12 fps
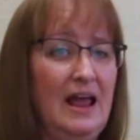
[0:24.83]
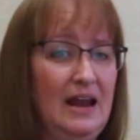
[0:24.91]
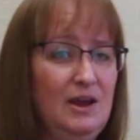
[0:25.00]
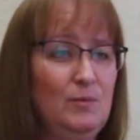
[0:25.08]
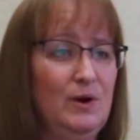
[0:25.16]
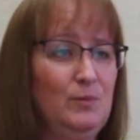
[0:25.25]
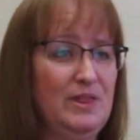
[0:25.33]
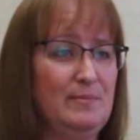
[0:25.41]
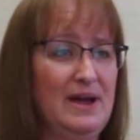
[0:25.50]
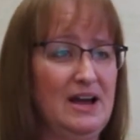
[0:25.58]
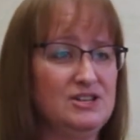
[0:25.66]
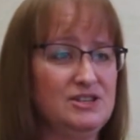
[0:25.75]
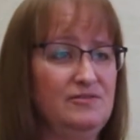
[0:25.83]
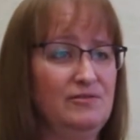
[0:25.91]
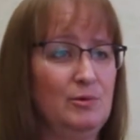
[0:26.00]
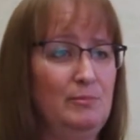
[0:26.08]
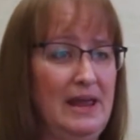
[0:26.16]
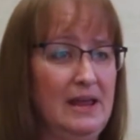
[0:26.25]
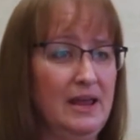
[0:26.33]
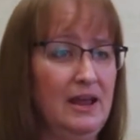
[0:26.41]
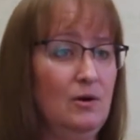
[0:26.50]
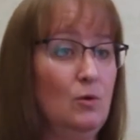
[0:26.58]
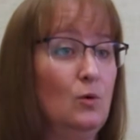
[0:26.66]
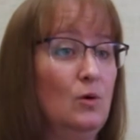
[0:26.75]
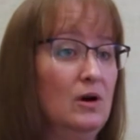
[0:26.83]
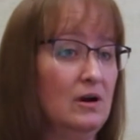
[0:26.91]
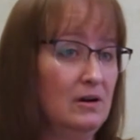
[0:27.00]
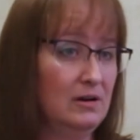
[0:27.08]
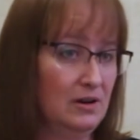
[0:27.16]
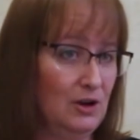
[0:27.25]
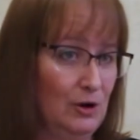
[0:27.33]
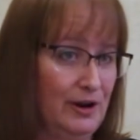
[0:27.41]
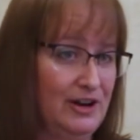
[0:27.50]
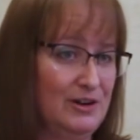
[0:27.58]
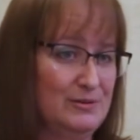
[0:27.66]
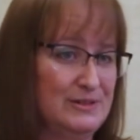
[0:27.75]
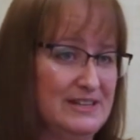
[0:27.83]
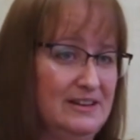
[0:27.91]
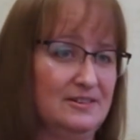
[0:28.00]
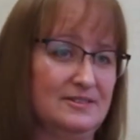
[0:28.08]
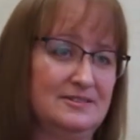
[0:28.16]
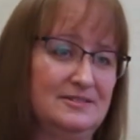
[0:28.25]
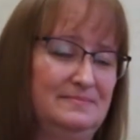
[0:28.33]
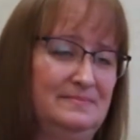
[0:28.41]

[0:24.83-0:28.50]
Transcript: anyone with a passion for making or learning new skills.